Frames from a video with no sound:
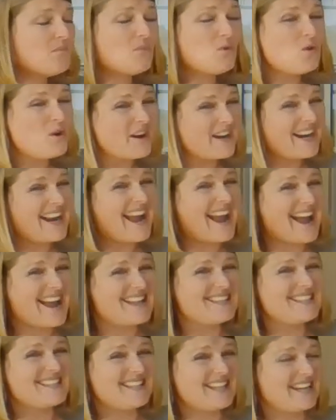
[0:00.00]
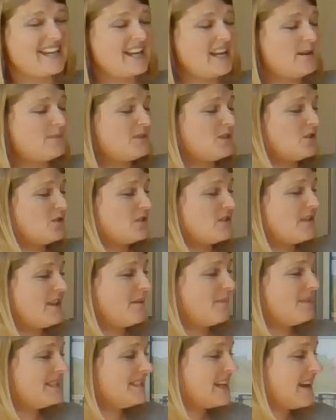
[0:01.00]
more cats than hamsters, so
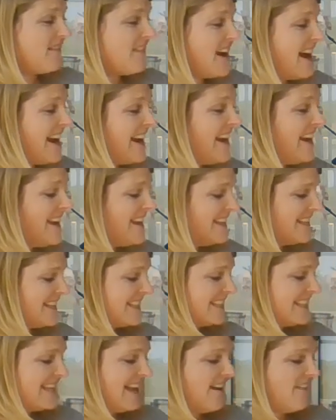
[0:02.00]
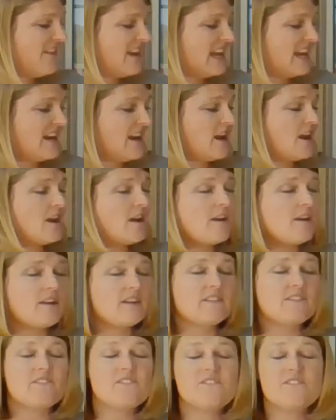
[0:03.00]
that means I've got 7
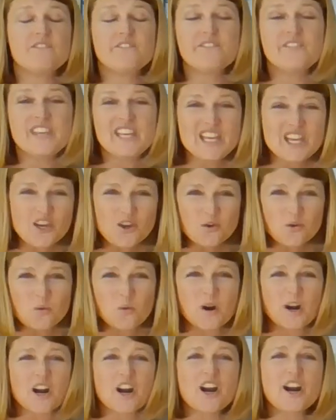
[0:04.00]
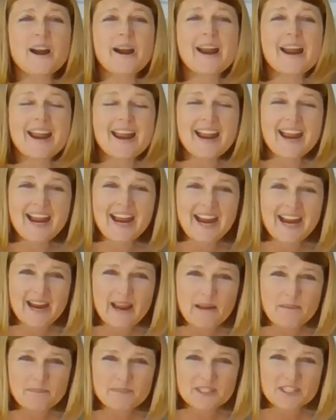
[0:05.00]
fewer
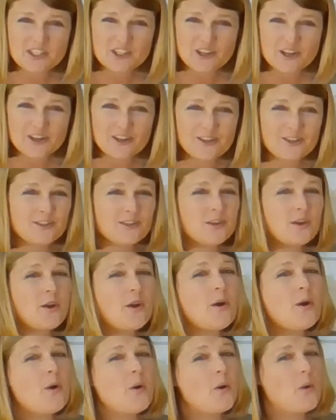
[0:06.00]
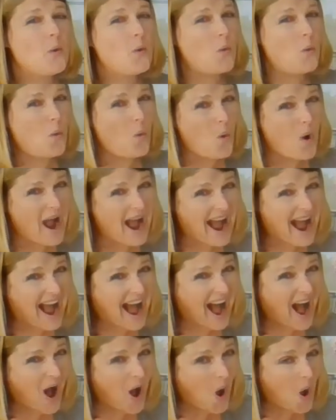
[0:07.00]
hamsters.
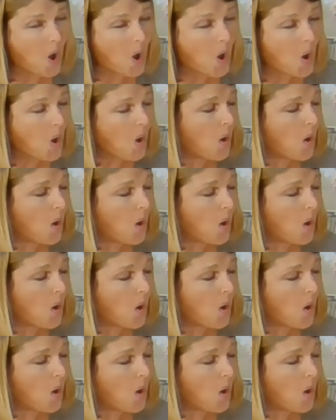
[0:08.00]
Wow,